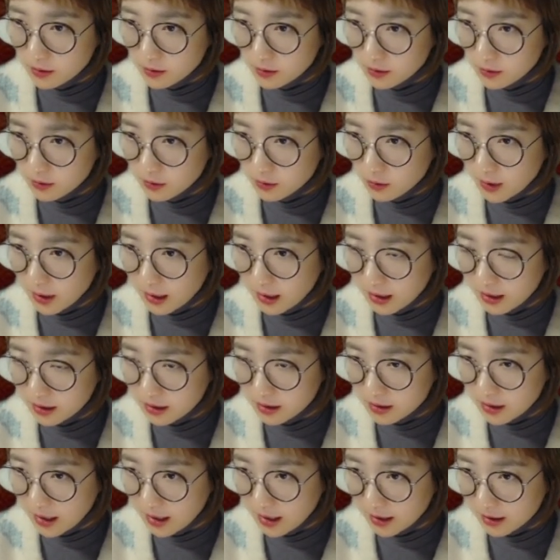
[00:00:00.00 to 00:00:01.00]
White
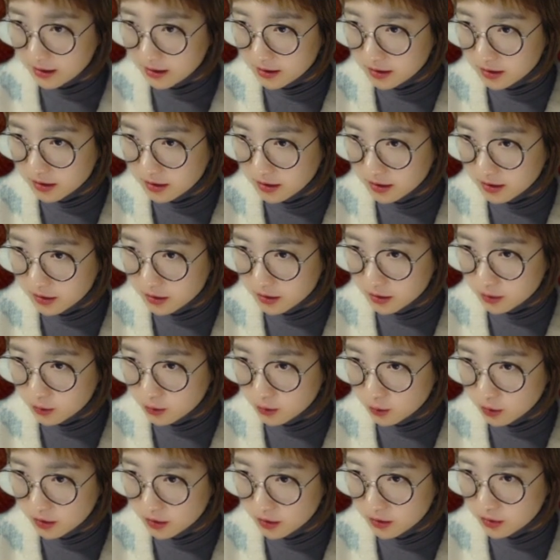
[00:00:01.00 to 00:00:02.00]
takes this
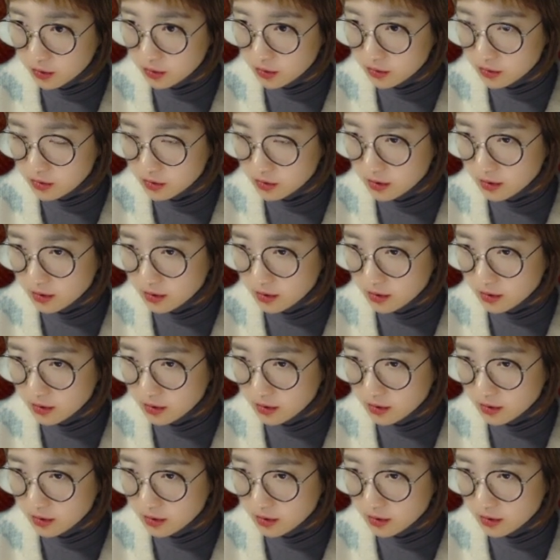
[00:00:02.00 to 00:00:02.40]
one stone,